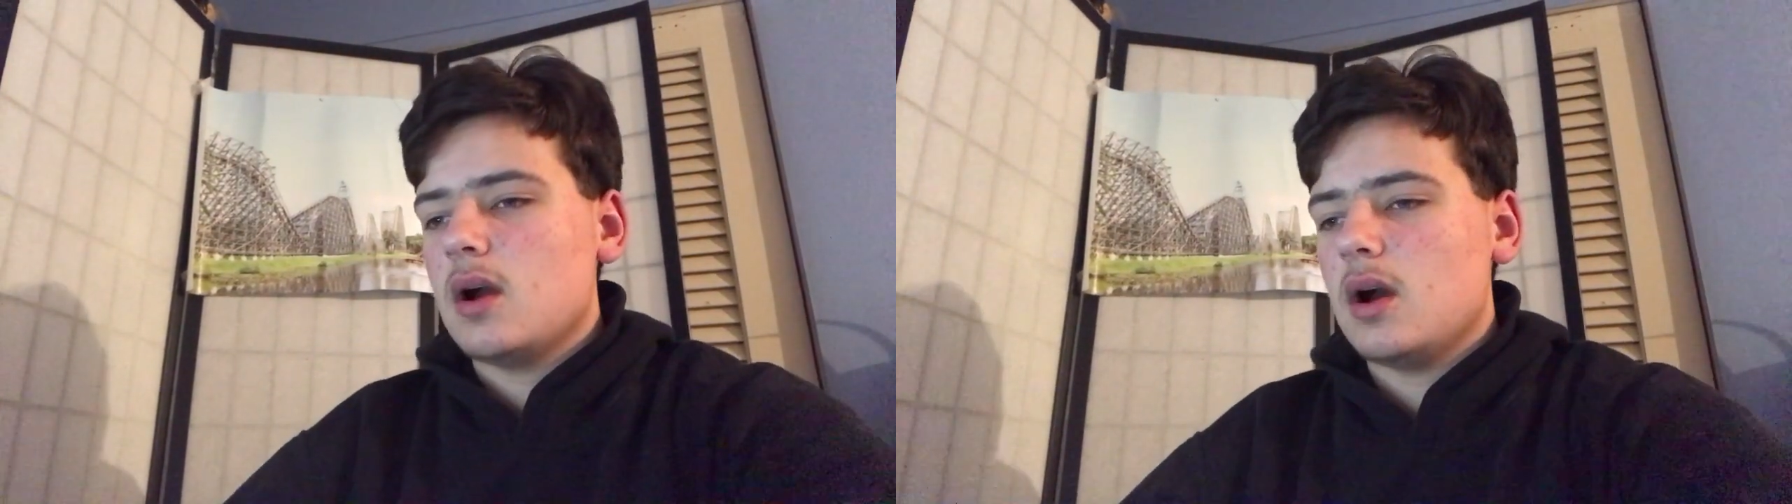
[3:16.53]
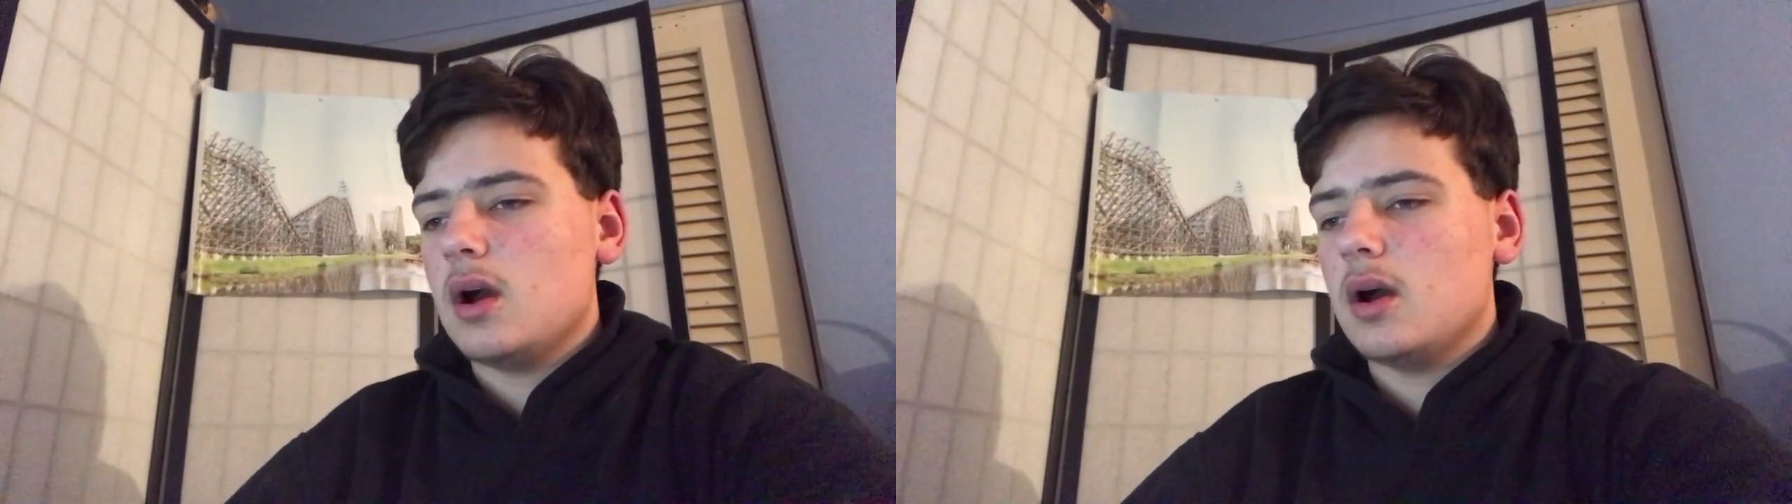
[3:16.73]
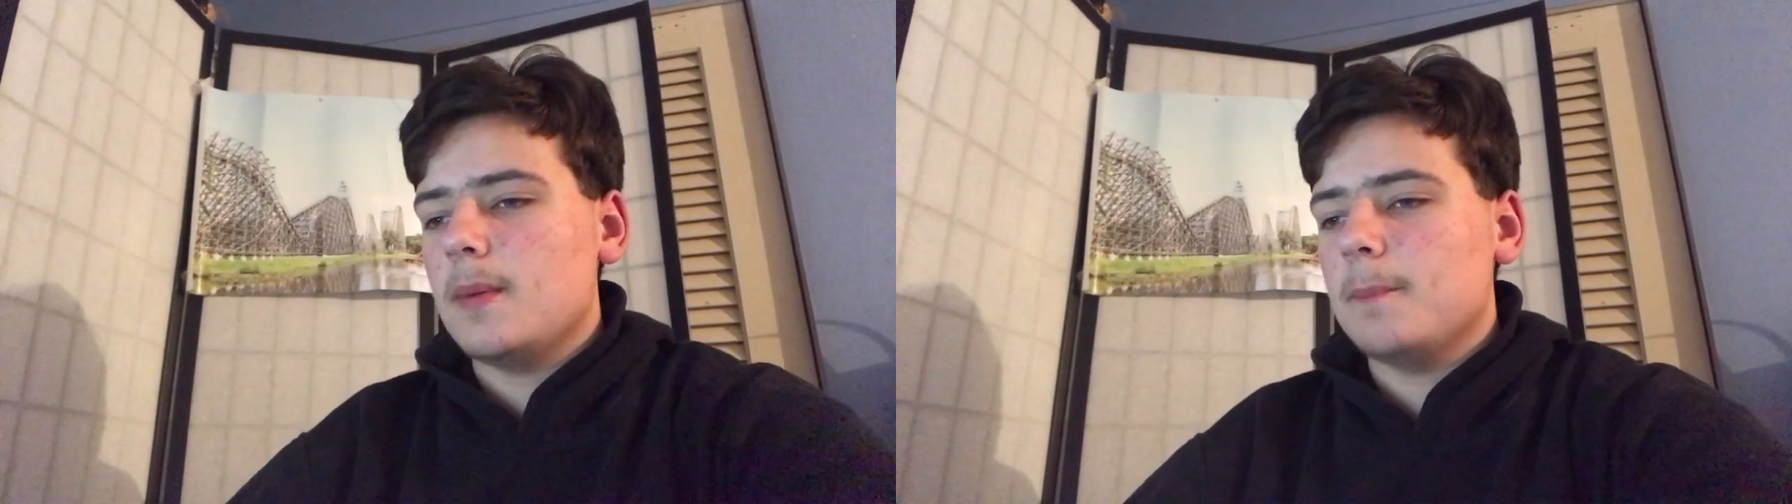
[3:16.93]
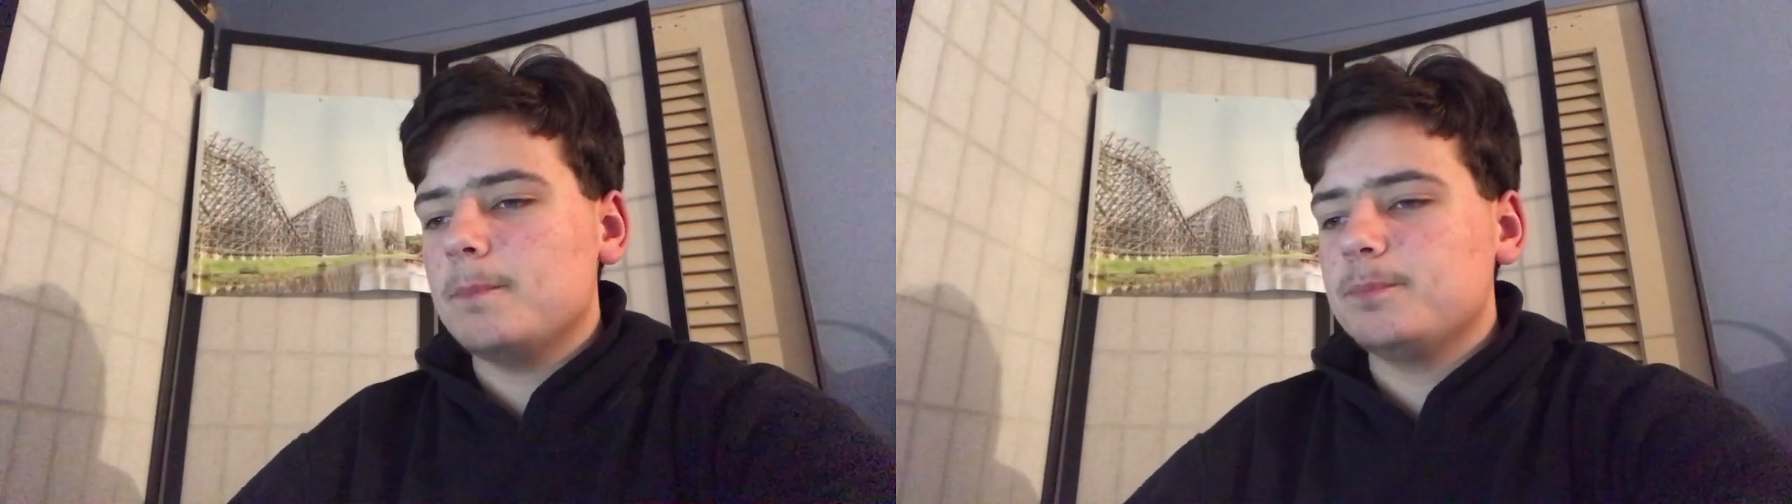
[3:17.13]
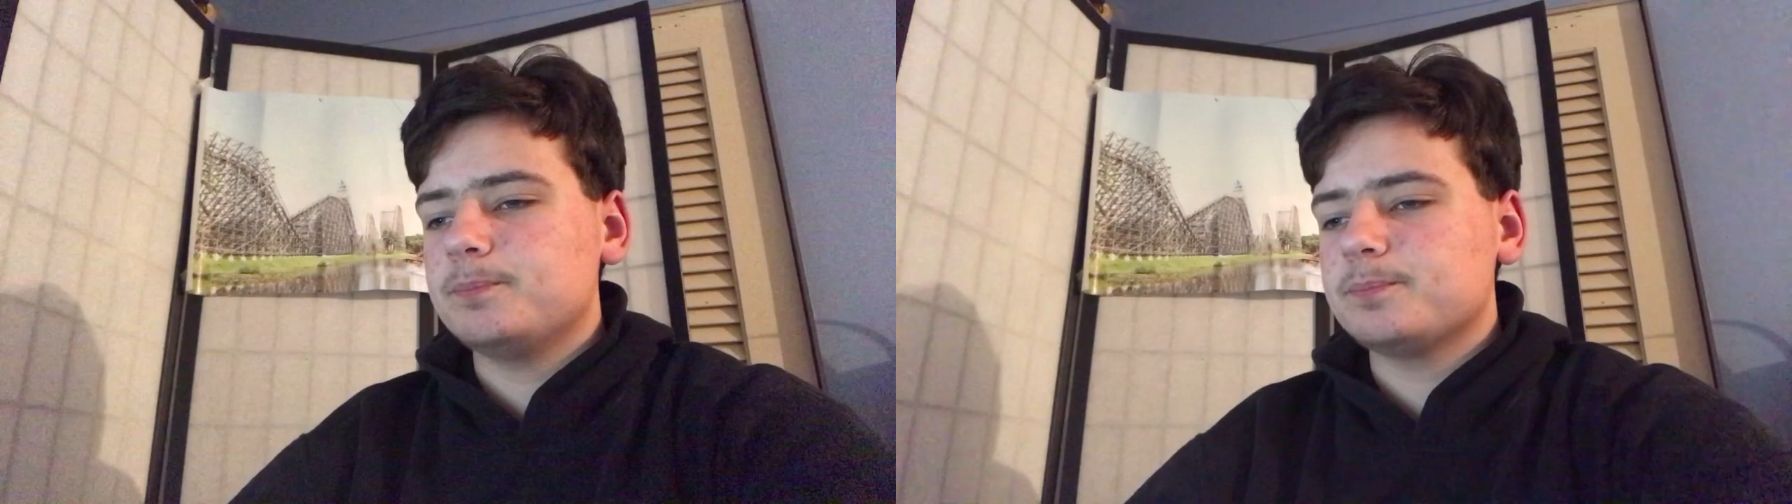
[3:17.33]

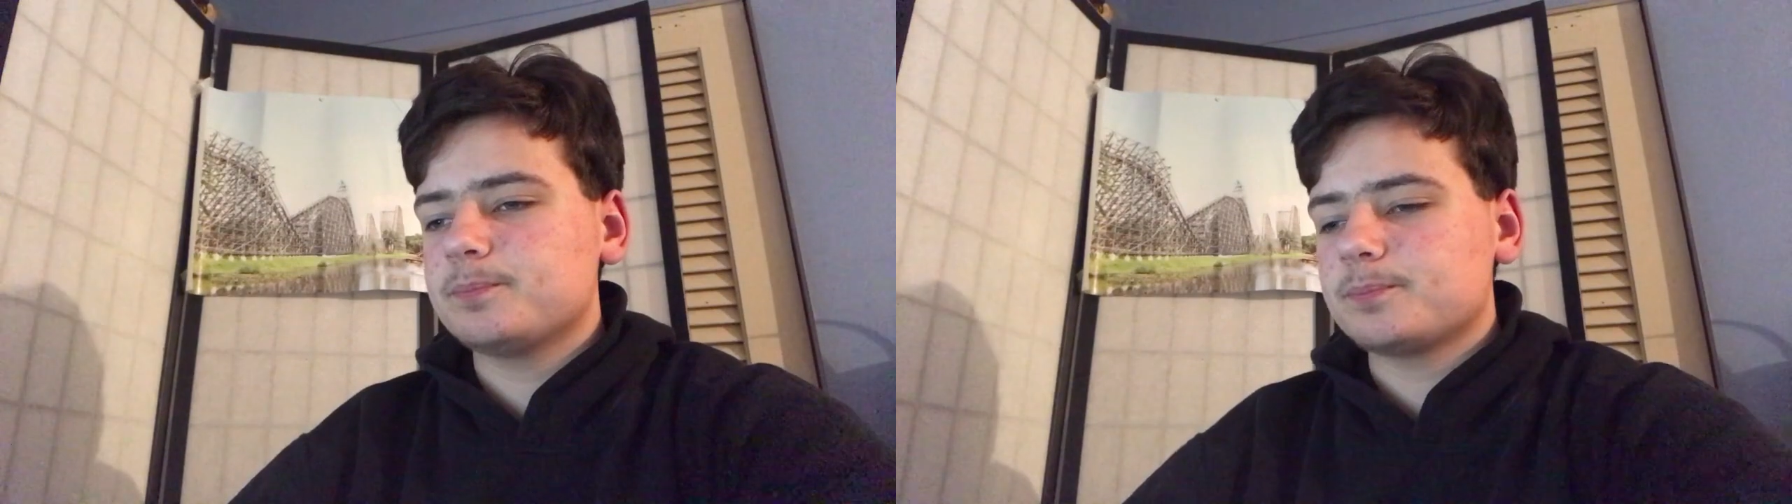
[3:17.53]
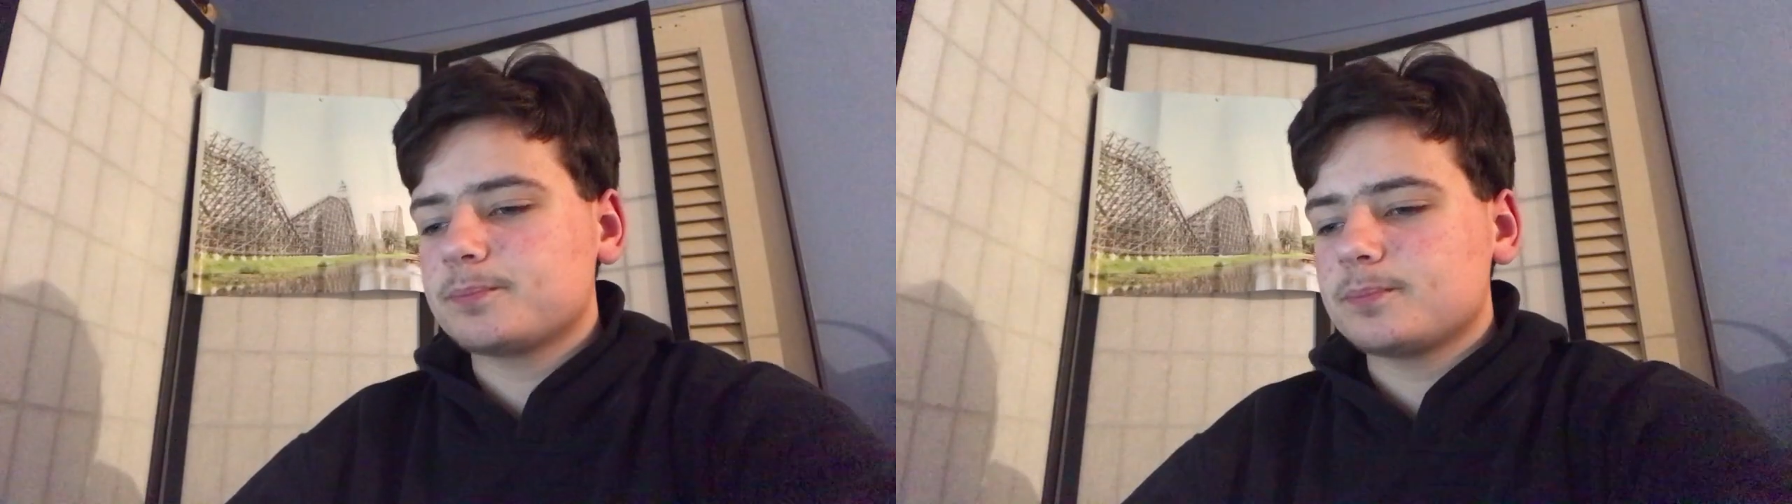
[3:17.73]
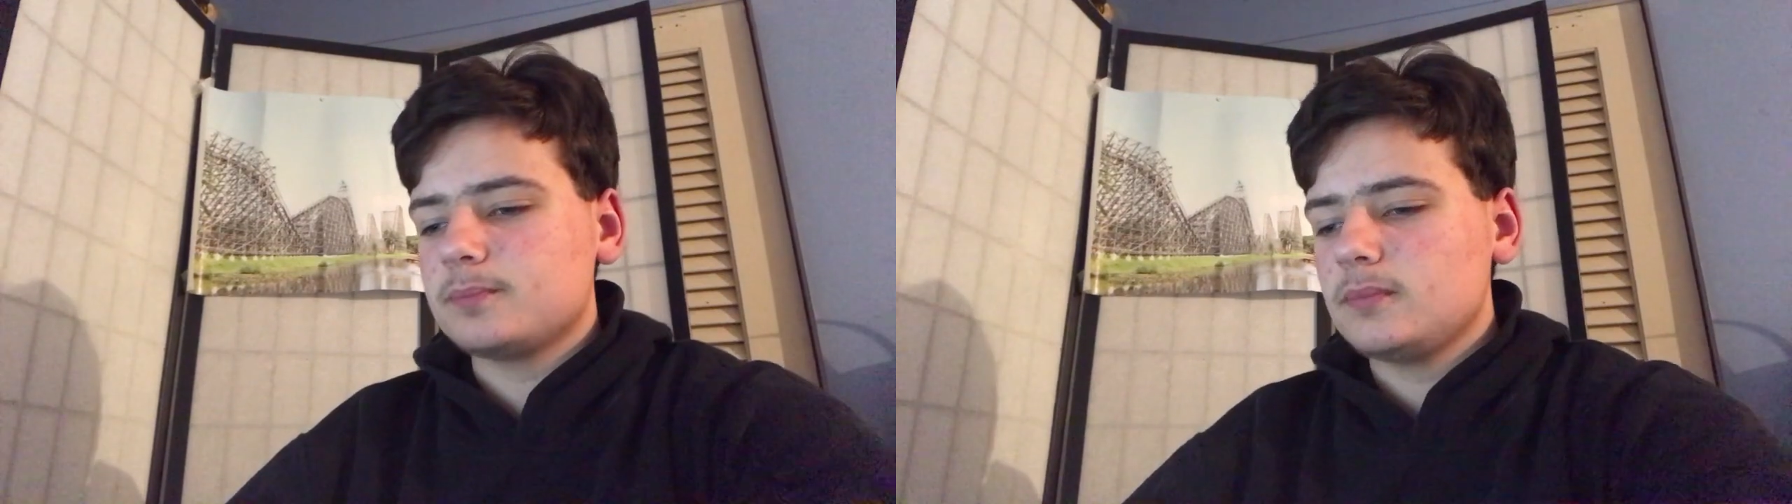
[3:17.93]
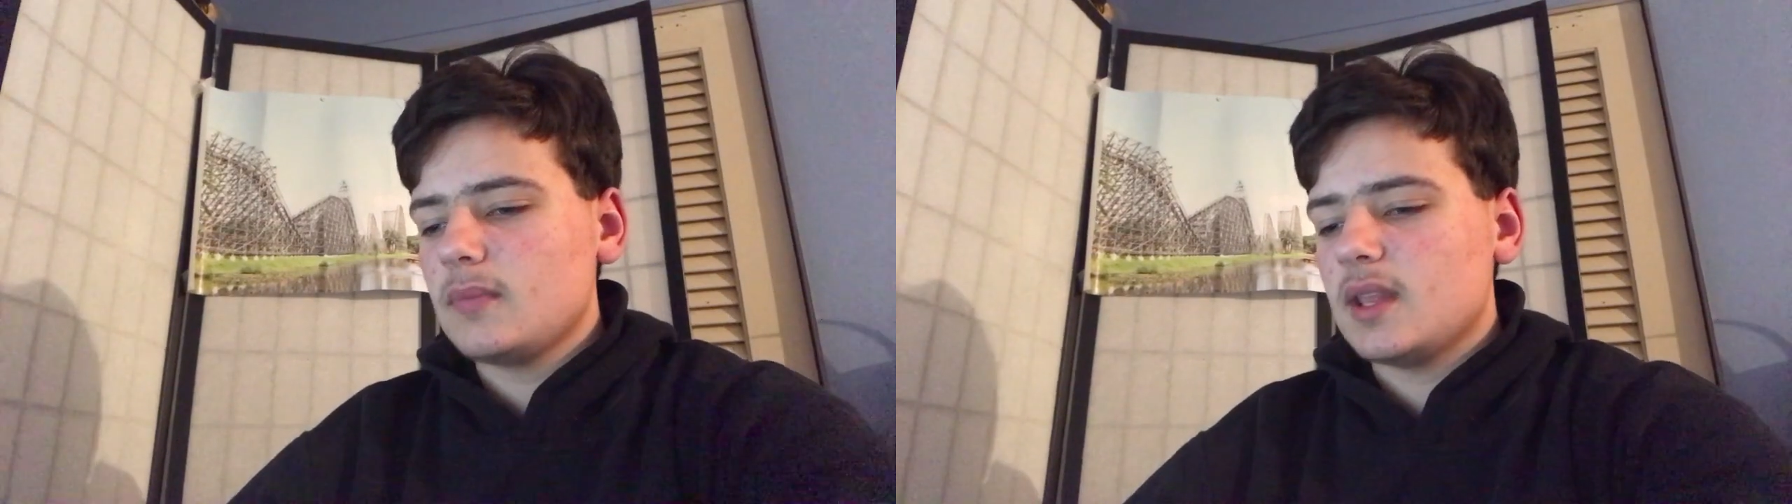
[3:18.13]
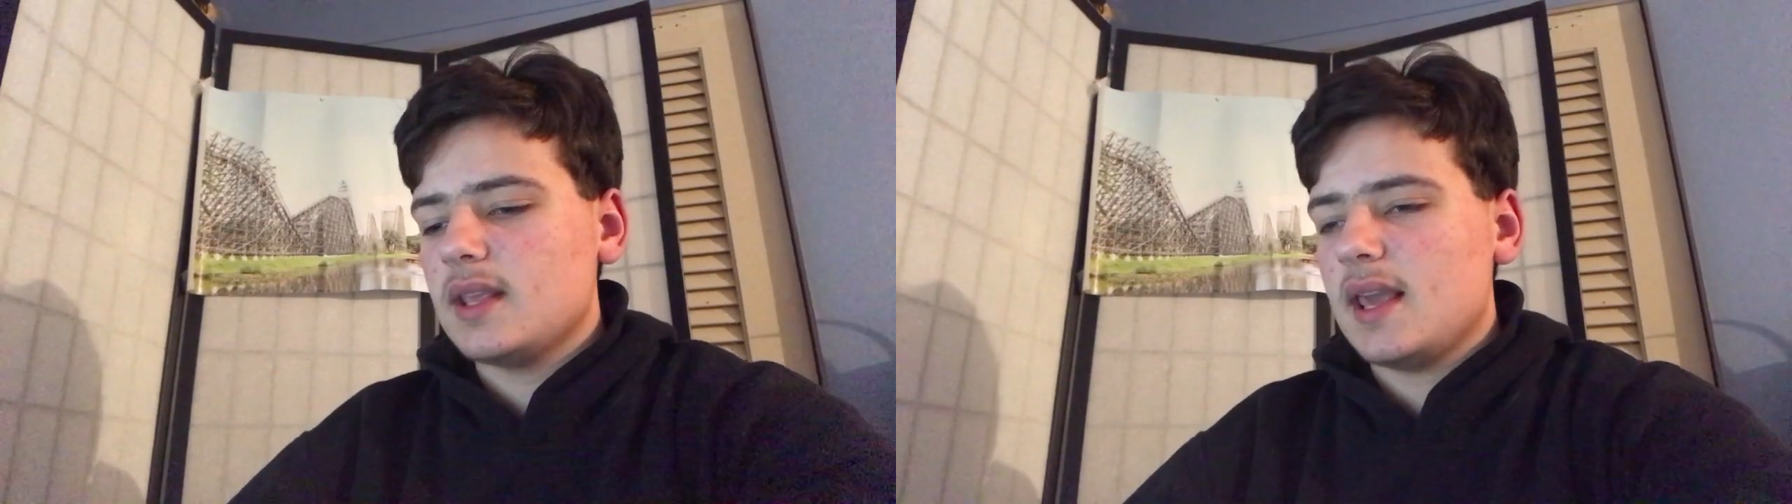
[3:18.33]

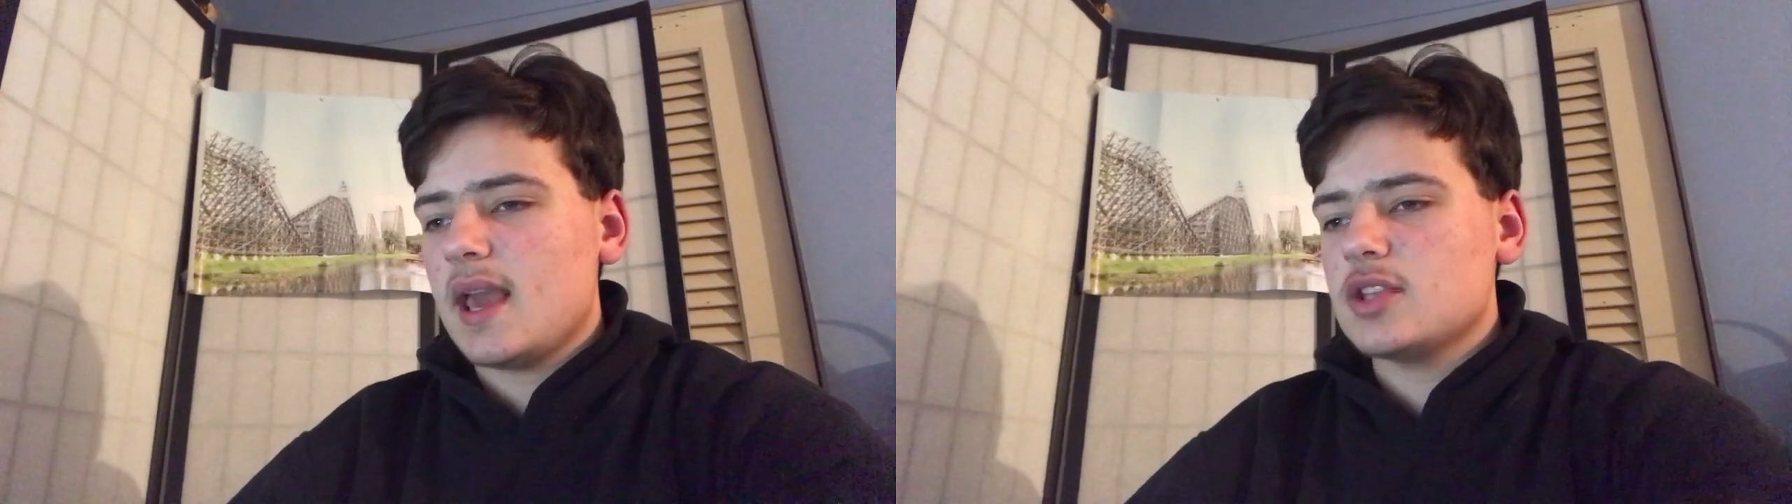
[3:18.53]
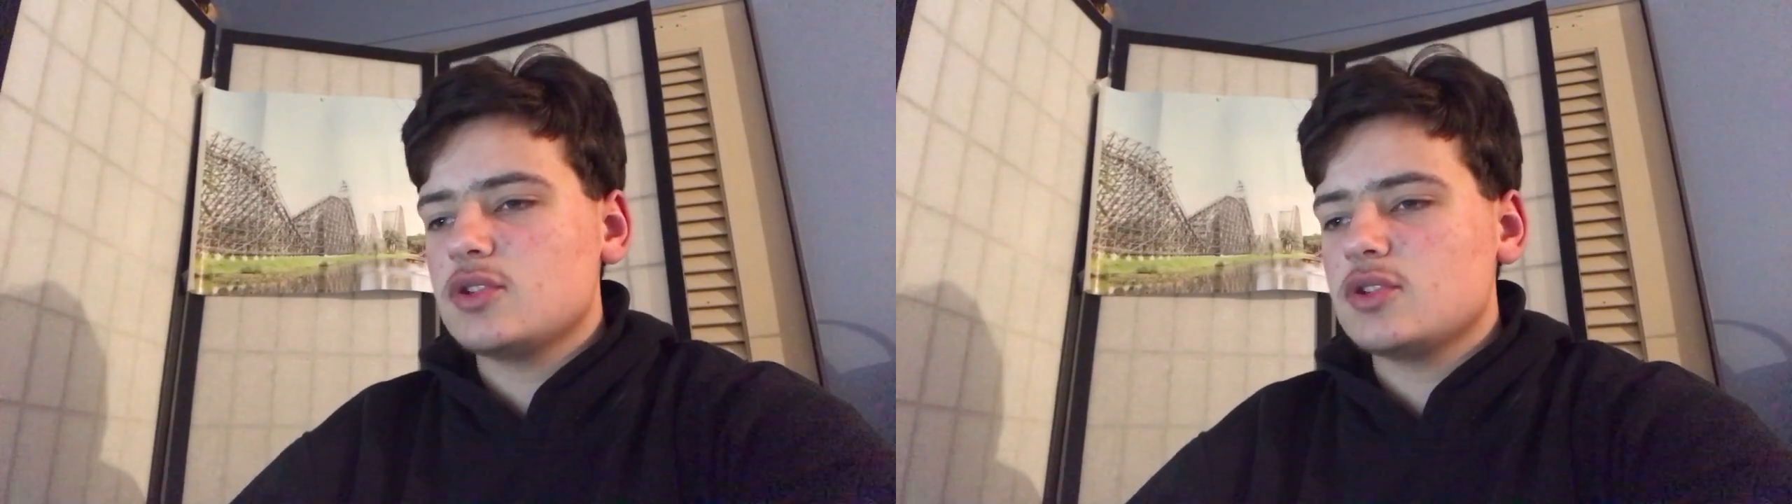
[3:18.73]
Yeah,